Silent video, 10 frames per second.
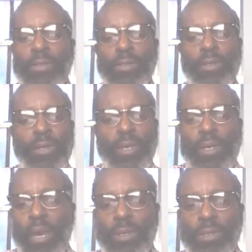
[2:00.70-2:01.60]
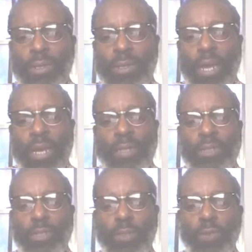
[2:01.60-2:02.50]
so you can count your days
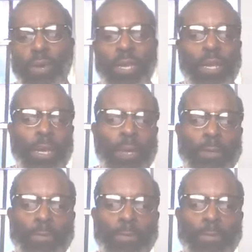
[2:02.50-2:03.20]
to the weekend.